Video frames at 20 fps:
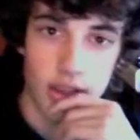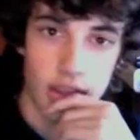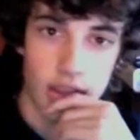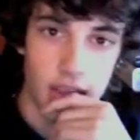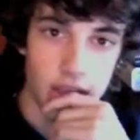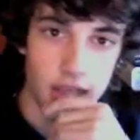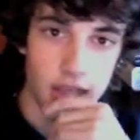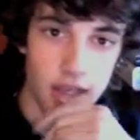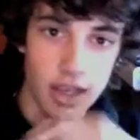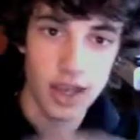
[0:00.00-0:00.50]

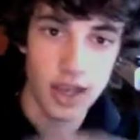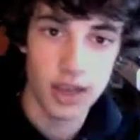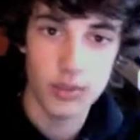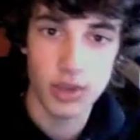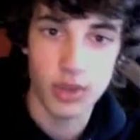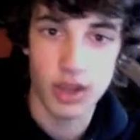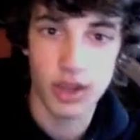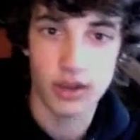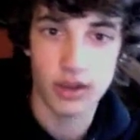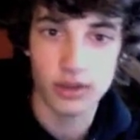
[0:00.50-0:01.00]
Then he came
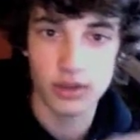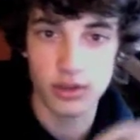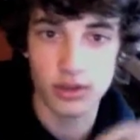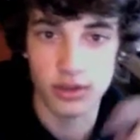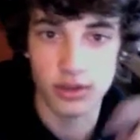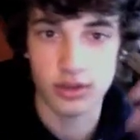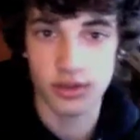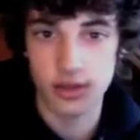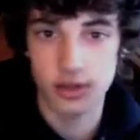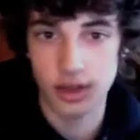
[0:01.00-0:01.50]
back,
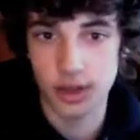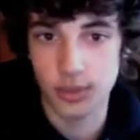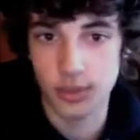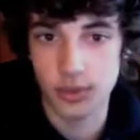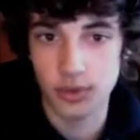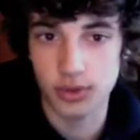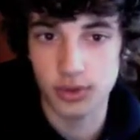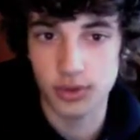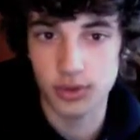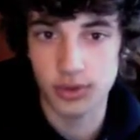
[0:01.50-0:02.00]
took
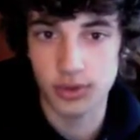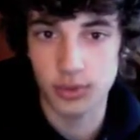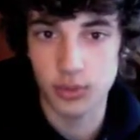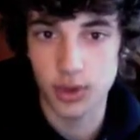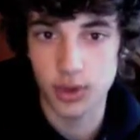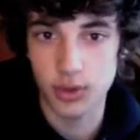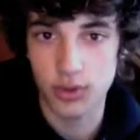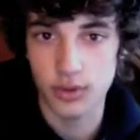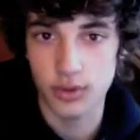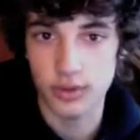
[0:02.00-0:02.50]
samples from
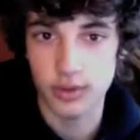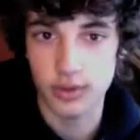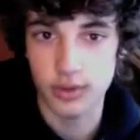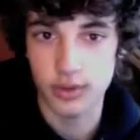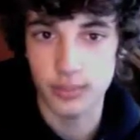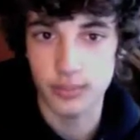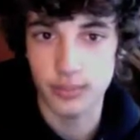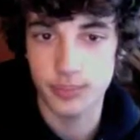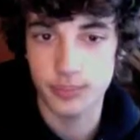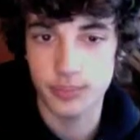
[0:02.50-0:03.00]
both of
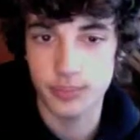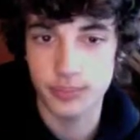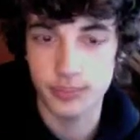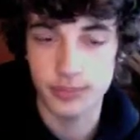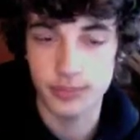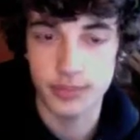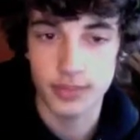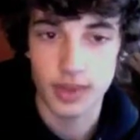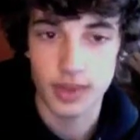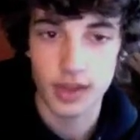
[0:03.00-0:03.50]
them.
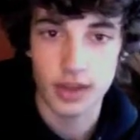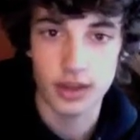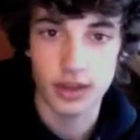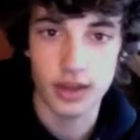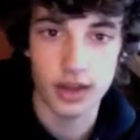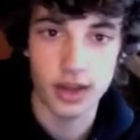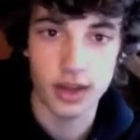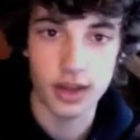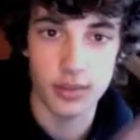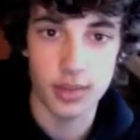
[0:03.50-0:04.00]
Then
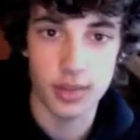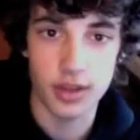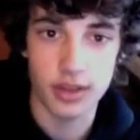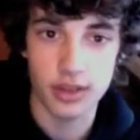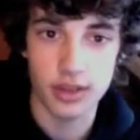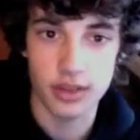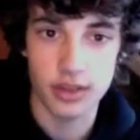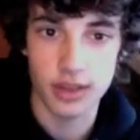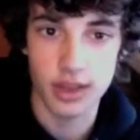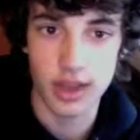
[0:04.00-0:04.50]
he came back to
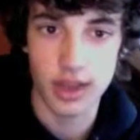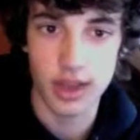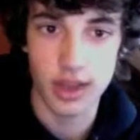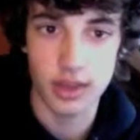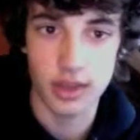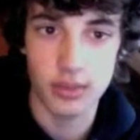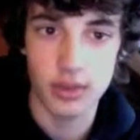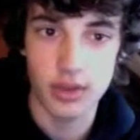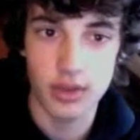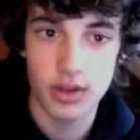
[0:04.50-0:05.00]
the
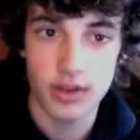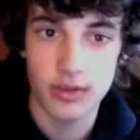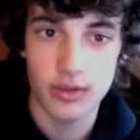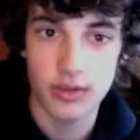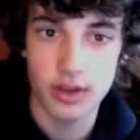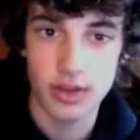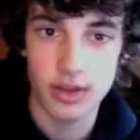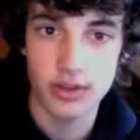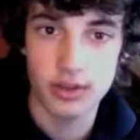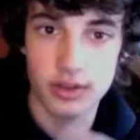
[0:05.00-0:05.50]
lab,
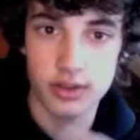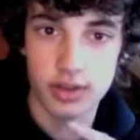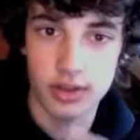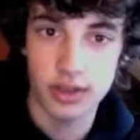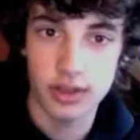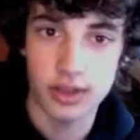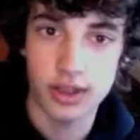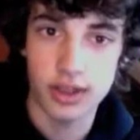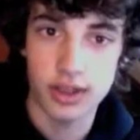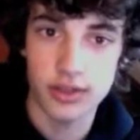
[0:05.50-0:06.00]
fed
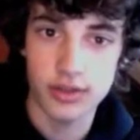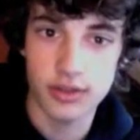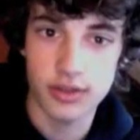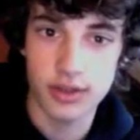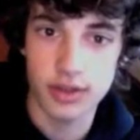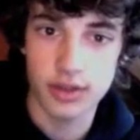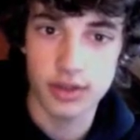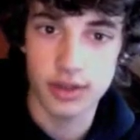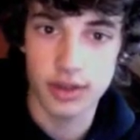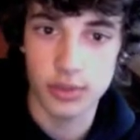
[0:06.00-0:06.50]
the leaves
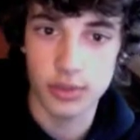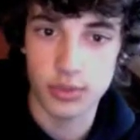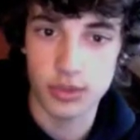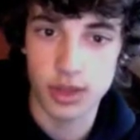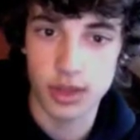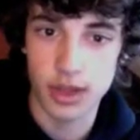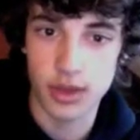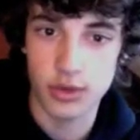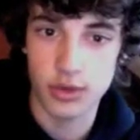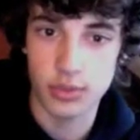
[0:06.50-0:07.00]
to separate
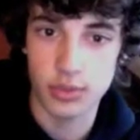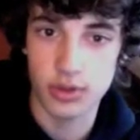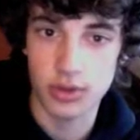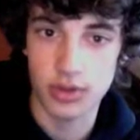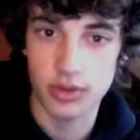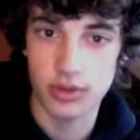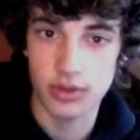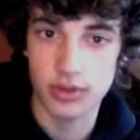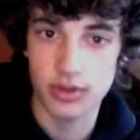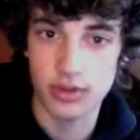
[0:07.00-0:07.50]

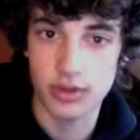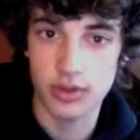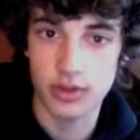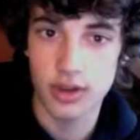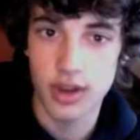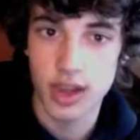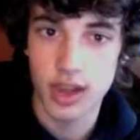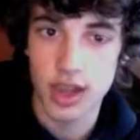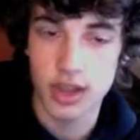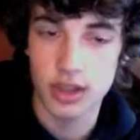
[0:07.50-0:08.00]
caterpillars,
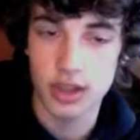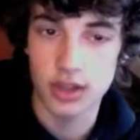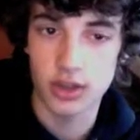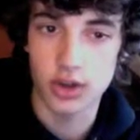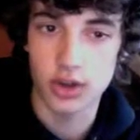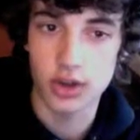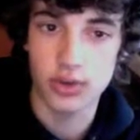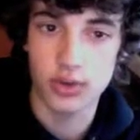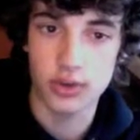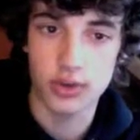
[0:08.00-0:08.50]
and the
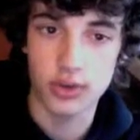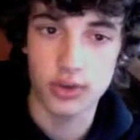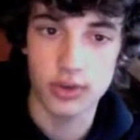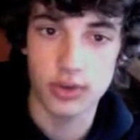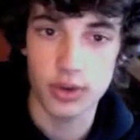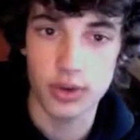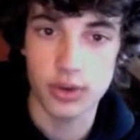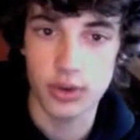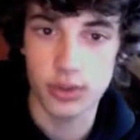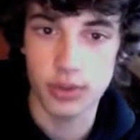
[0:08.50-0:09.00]
larvae
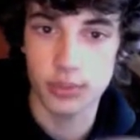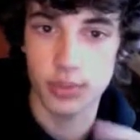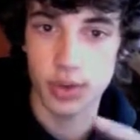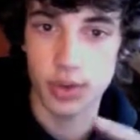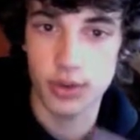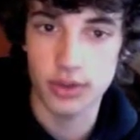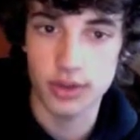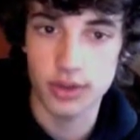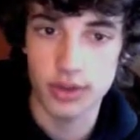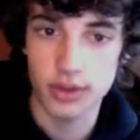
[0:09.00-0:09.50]
grown on
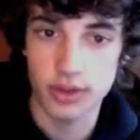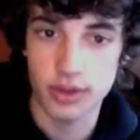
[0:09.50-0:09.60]
both,